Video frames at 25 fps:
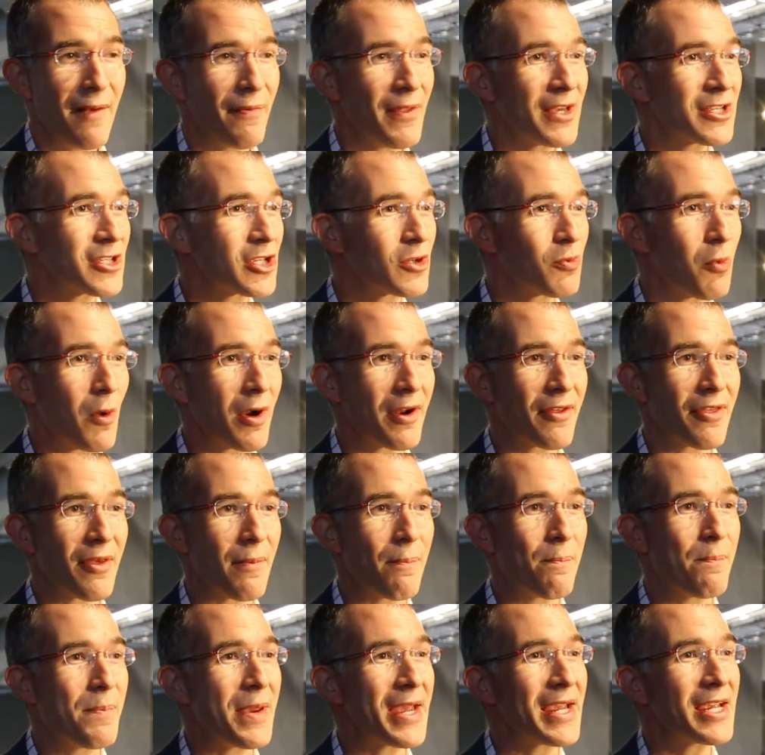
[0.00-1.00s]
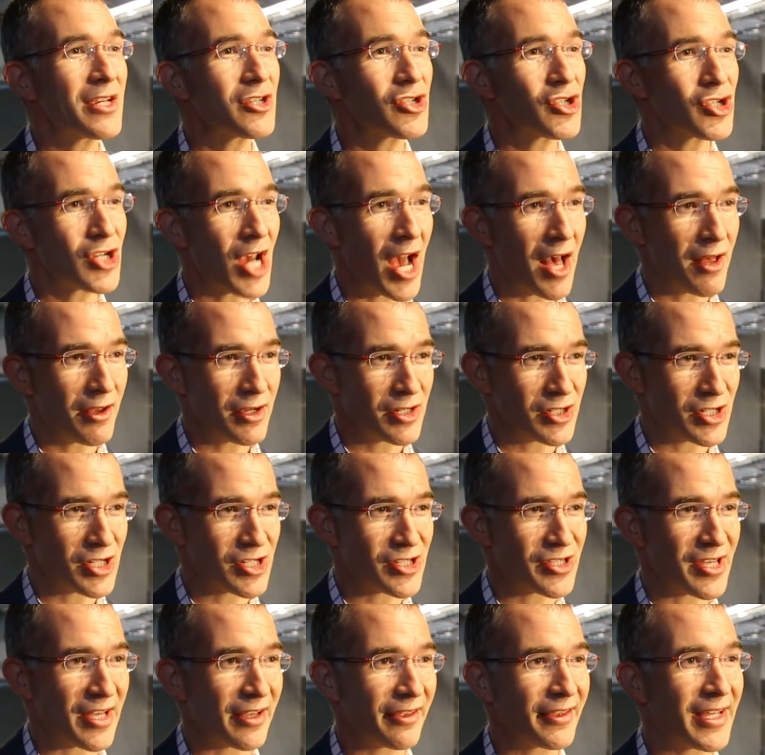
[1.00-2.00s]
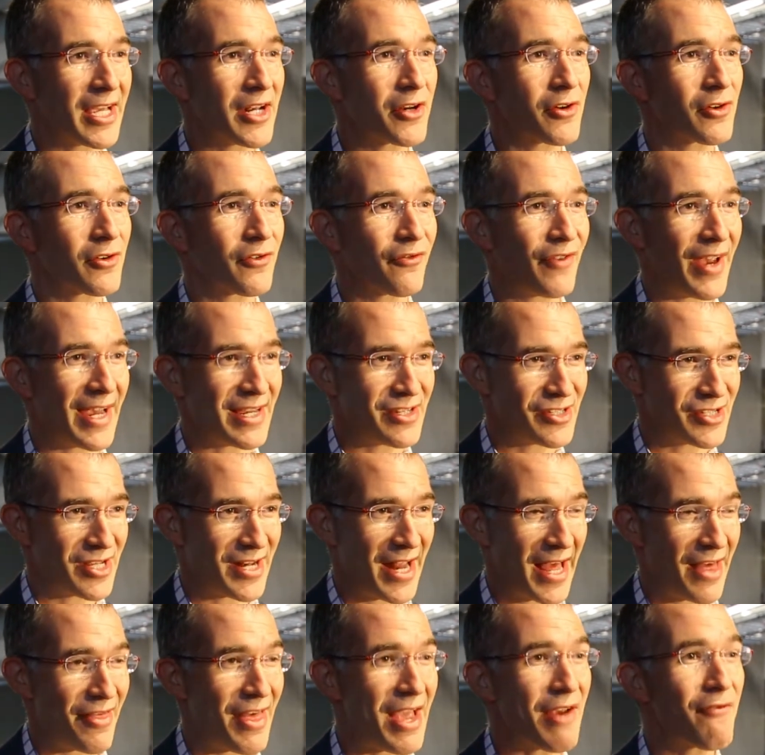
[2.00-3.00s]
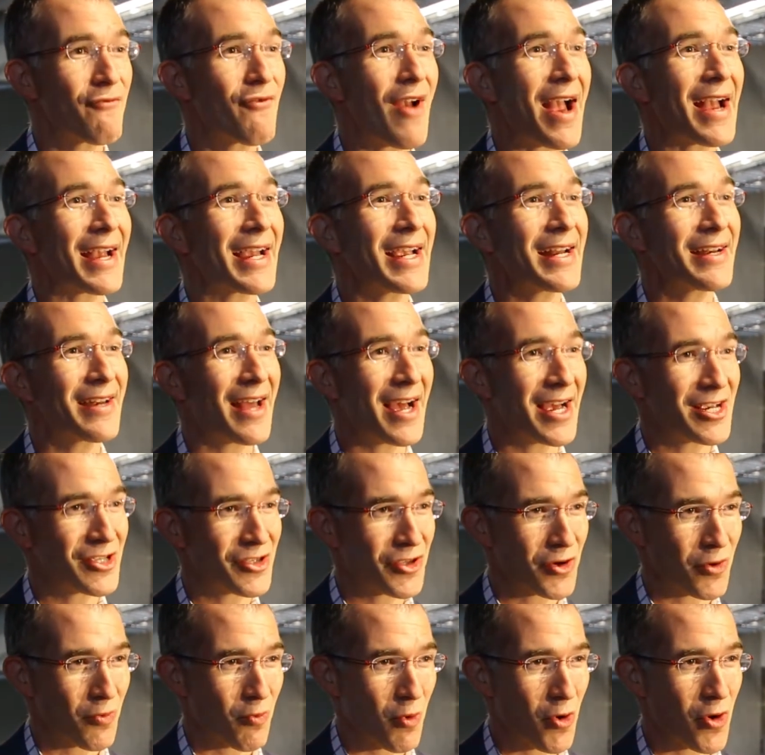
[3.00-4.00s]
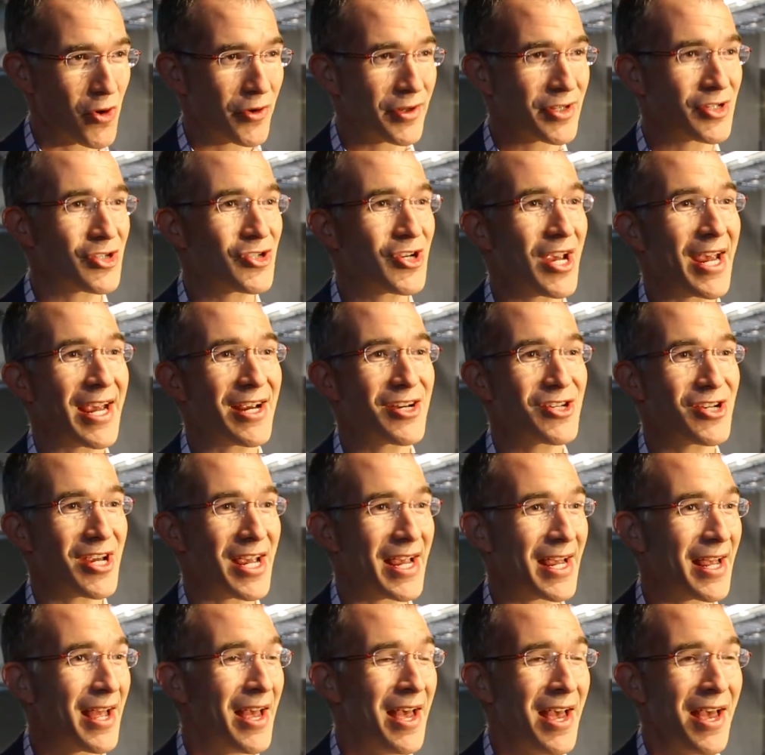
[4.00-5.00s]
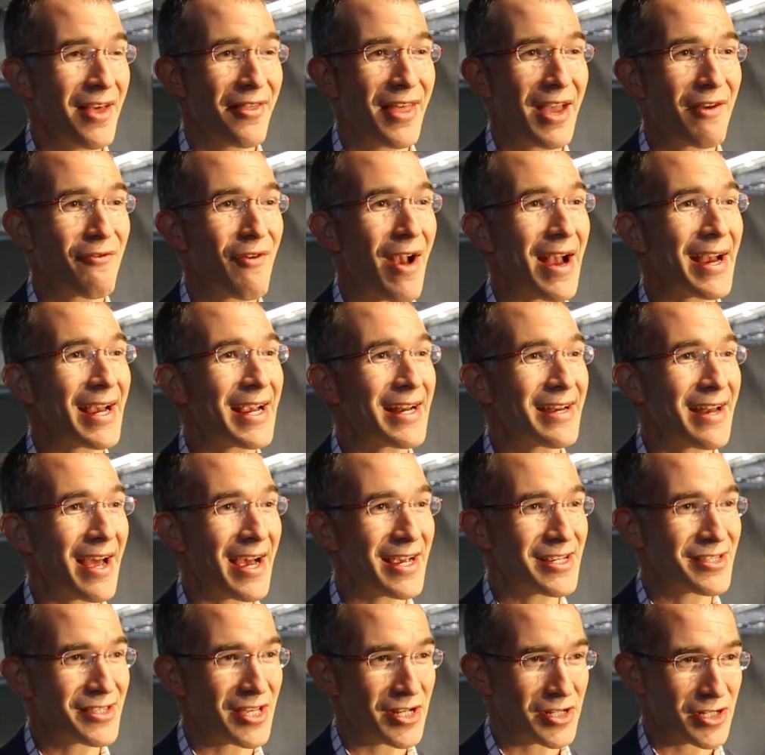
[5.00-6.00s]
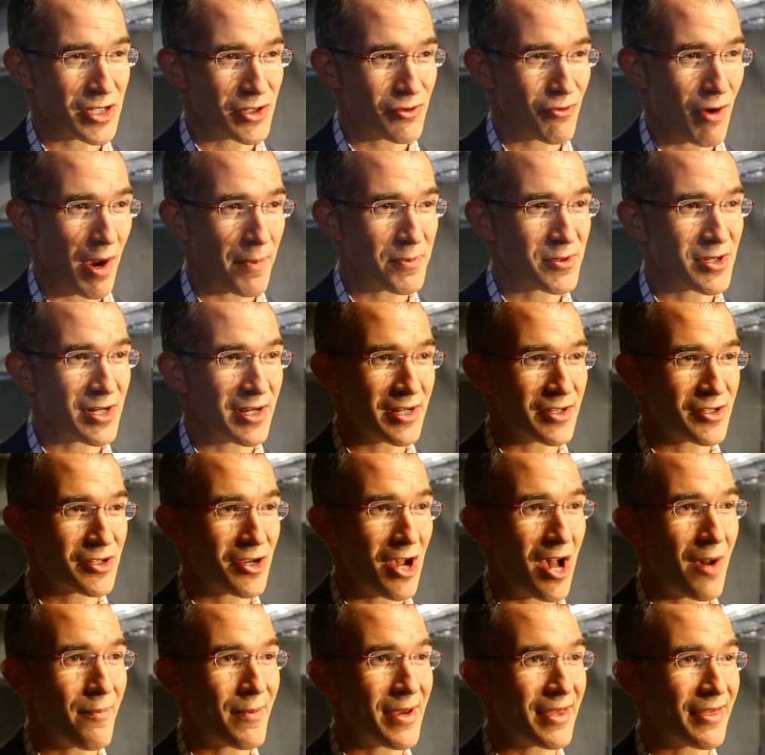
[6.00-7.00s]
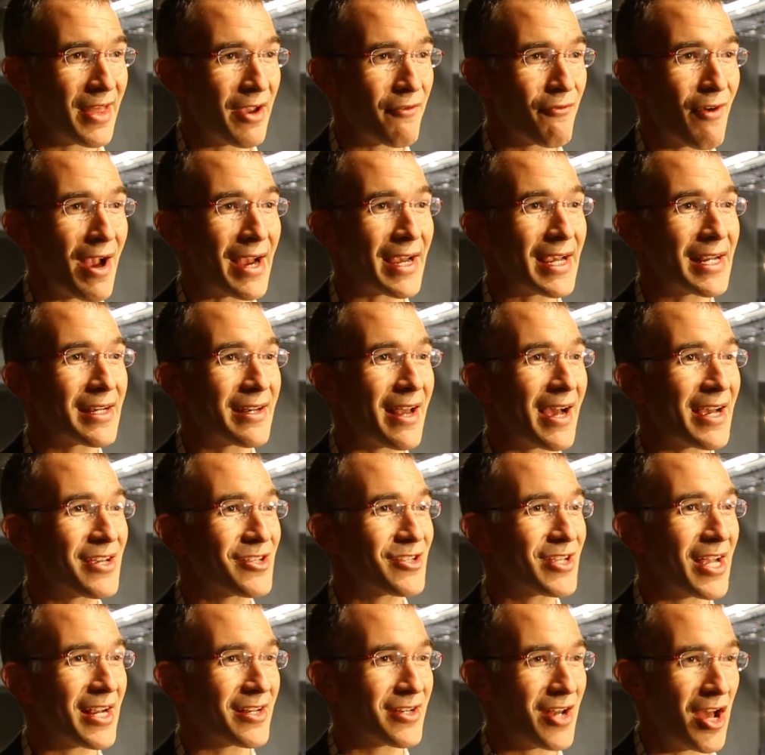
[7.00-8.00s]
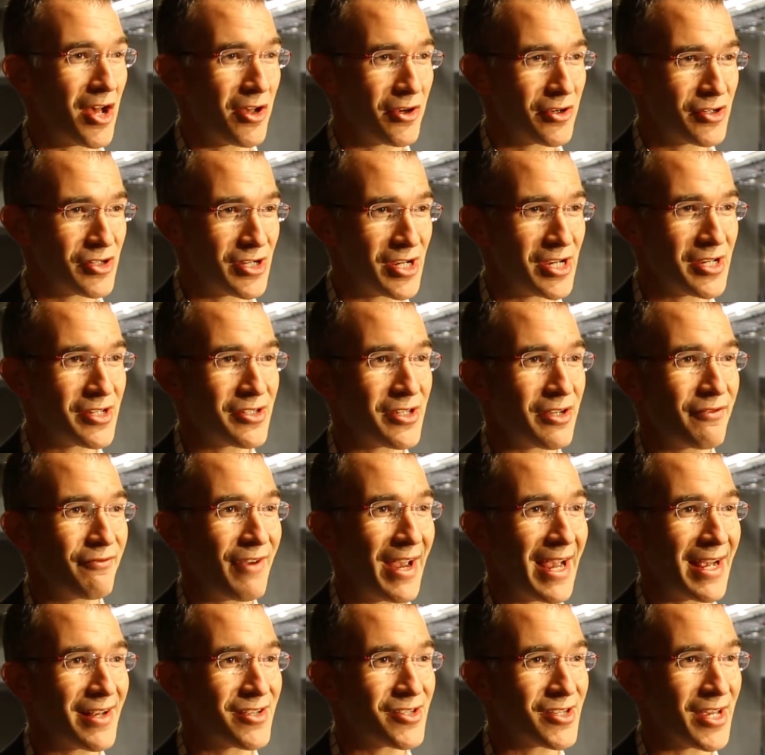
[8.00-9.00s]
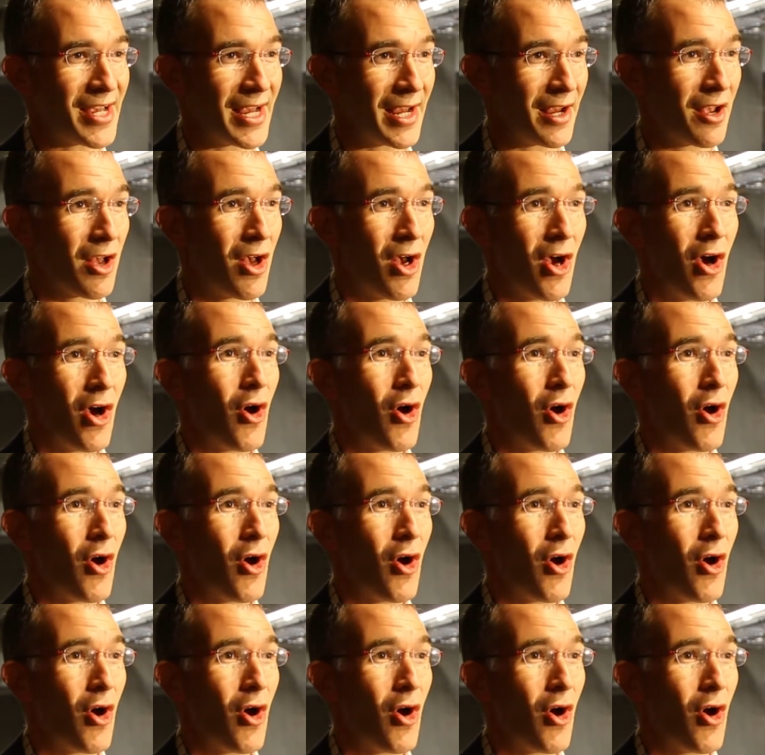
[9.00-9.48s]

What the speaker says: This is one of the biggest challenges that leaders face today. They recognize their world is changing. They recognize that disruption is coming. They recognize technology is advancing.